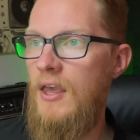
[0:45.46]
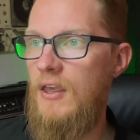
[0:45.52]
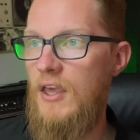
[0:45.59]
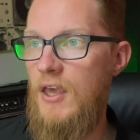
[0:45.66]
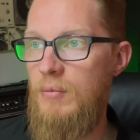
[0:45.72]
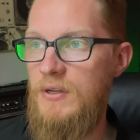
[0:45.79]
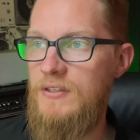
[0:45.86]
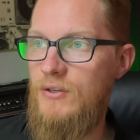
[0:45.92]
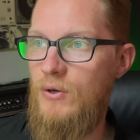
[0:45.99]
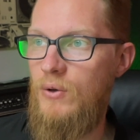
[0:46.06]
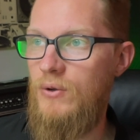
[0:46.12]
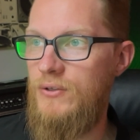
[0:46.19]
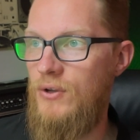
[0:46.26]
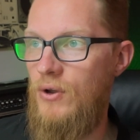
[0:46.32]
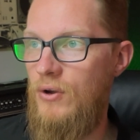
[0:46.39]
Gibbons
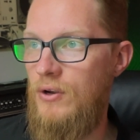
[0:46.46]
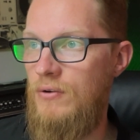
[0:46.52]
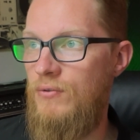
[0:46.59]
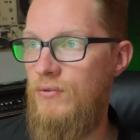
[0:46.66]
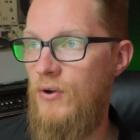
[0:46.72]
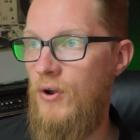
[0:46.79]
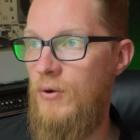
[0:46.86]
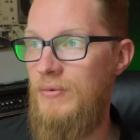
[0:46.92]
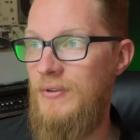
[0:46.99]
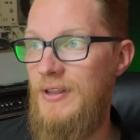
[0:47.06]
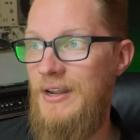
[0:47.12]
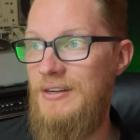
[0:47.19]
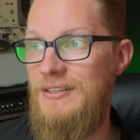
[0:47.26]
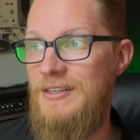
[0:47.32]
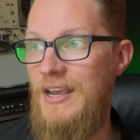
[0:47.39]
also confirmed
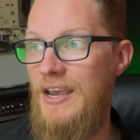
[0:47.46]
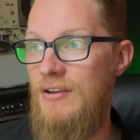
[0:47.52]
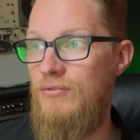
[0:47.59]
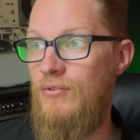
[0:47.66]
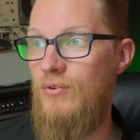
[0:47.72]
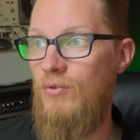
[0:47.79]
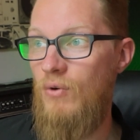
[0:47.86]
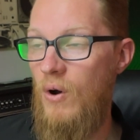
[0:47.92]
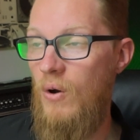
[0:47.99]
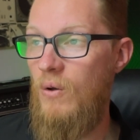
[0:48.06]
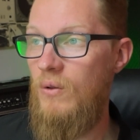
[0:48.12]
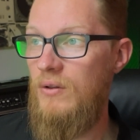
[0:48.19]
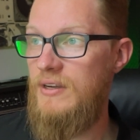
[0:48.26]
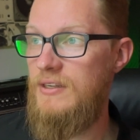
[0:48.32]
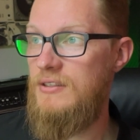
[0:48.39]
that Dave
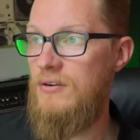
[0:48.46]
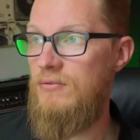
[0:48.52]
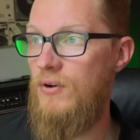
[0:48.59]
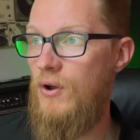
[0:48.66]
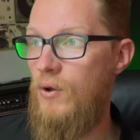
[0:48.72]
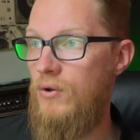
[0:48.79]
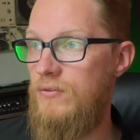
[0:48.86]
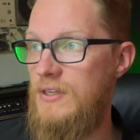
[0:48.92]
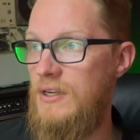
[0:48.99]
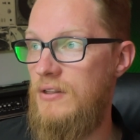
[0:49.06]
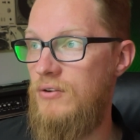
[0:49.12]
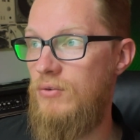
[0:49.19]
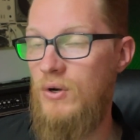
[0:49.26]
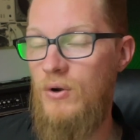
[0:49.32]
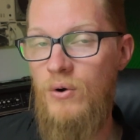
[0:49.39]
Grohl is involved in
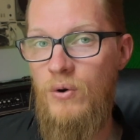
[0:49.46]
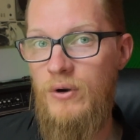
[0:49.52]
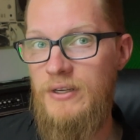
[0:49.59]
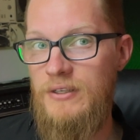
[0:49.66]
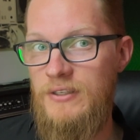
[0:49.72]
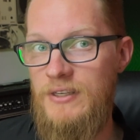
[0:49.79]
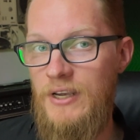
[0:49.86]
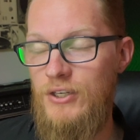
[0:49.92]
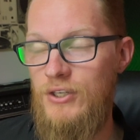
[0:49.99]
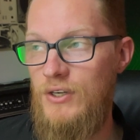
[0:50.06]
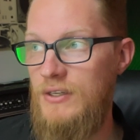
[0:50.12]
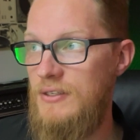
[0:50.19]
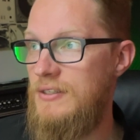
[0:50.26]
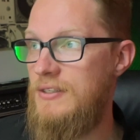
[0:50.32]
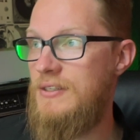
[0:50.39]
the recording
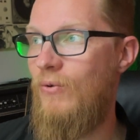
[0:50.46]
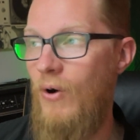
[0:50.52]
sessions.